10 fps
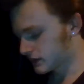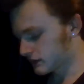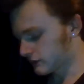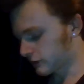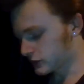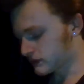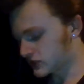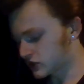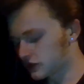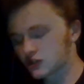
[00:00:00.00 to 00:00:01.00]
First
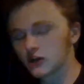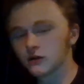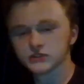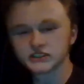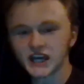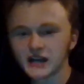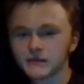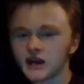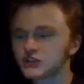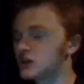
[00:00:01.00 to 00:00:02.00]
match on the show was a tag
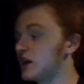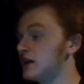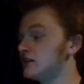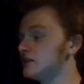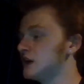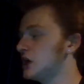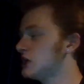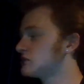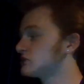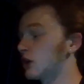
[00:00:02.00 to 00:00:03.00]
match, and it
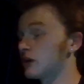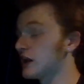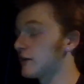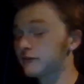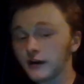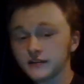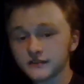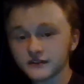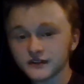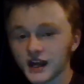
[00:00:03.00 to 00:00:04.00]
started out fun,
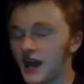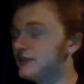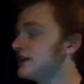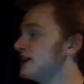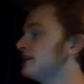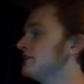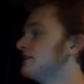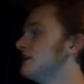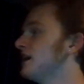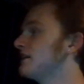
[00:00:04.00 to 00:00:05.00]
and then
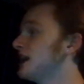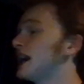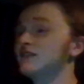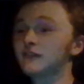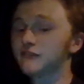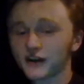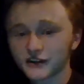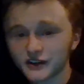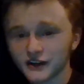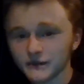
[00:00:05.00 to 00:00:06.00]
got even
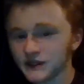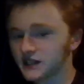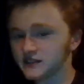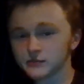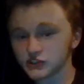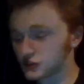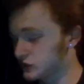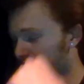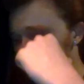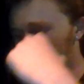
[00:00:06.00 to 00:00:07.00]
funner, because it was
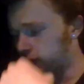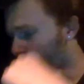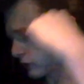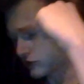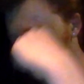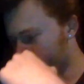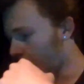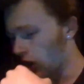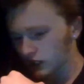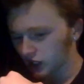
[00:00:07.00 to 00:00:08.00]
just four dudes
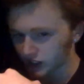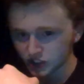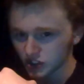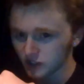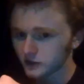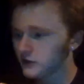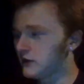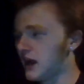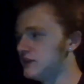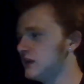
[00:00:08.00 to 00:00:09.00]
dogging on each other,
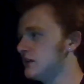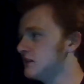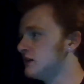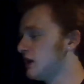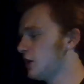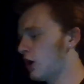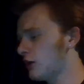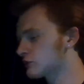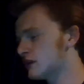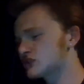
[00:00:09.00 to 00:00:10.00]
and then all
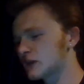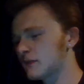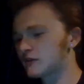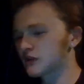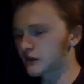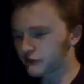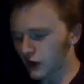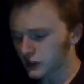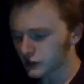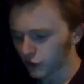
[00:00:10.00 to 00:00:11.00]
the refs come out, and they're like,
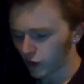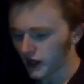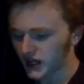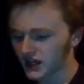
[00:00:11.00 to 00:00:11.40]
fucking quit.